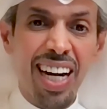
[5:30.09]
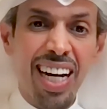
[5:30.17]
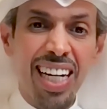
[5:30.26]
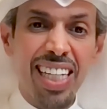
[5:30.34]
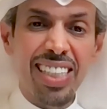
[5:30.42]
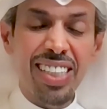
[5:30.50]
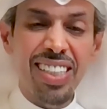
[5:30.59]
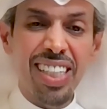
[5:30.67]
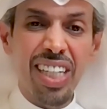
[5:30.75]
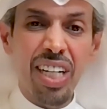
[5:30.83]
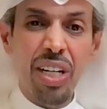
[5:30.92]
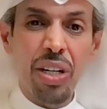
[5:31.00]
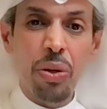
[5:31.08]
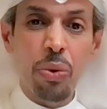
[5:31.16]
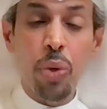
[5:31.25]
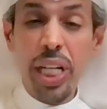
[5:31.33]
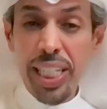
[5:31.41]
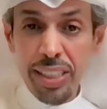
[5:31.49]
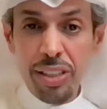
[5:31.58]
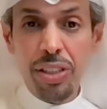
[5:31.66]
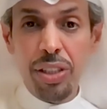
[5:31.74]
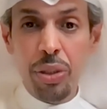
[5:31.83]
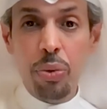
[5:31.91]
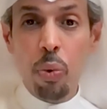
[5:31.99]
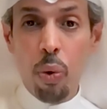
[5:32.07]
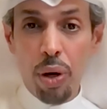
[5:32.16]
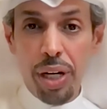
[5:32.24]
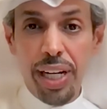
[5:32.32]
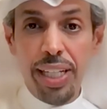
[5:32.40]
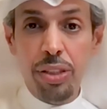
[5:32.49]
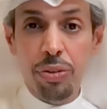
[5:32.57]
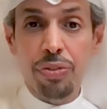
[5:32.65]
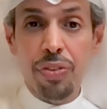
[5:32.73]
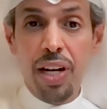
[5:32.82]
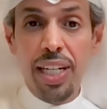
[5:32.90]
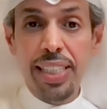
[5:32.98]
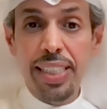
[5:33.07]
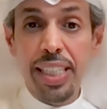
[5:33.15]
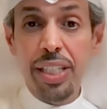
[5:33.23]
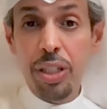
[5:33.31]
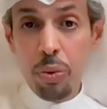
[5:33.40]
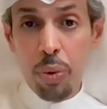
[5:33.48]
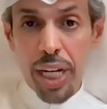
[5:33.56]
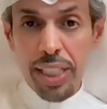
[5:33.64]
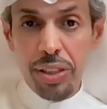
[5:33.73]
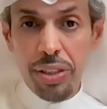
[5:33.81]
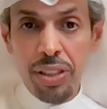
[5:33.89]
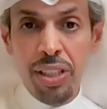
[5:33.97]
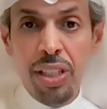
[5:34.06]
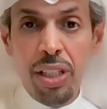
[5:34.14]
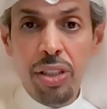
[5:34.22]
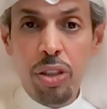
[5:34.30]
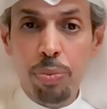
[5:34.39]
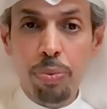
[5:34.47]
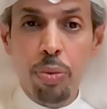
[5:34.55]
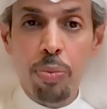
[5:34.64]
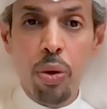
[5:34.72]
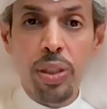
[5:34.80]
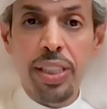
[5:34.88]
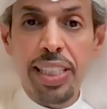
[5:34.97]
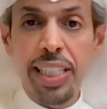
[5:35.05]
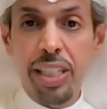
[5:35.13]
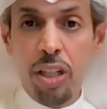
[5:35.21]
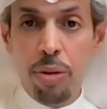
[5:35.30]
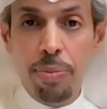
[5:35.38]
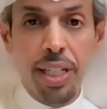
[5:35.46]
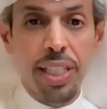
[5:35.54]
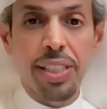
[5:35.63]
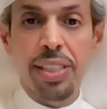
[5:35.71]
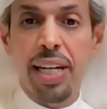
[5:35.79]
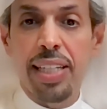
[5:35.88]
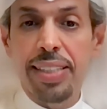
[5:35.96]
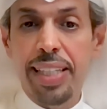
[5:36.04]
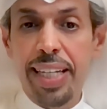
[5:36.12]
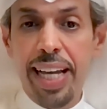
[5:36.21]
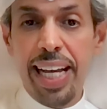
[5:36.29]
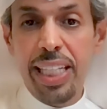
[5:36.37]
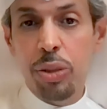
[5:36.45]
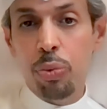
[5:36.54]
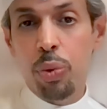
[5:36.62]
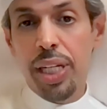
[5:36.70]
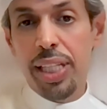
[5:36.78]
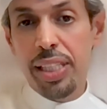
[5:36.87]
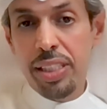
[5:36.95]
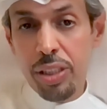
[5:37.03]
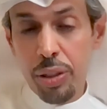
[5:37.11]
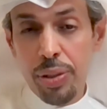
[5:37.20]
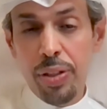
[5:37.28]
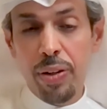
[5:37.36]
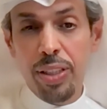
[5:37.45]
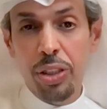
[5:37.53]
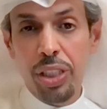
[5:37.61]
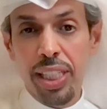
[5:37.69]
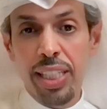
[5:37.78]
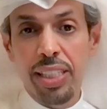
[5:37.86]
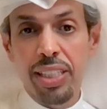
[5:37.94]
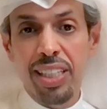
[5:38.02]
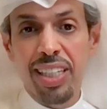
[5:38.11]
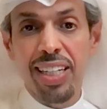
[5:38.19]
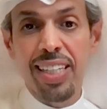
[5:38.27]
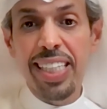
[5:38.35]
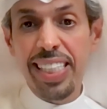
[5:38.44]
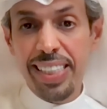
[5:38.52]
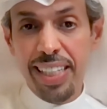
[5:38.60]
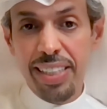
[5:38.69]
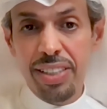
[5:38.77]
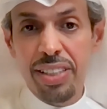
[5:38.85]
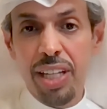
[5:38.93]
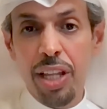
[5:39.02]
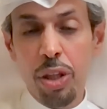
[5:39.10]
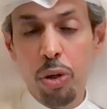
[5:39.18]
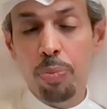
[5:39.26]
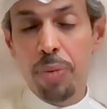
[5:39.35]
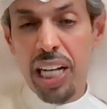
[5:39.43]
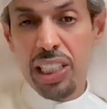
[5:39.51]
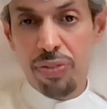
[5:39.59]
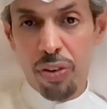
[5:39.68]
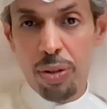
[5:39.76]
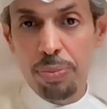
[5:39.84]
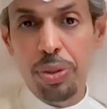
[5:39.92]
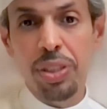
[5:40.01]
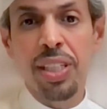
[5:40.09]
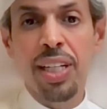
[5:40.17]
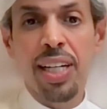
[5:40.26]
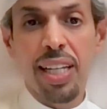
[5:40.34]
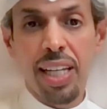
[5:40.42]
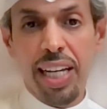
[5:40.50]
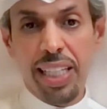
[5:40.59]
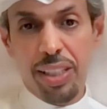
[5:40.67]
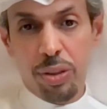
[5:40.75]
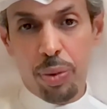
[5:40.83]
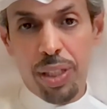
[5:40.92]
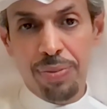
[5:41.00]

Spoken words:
And we continue working to find new ways to promote e-commerce and engage with technology leaders through platforms like this one.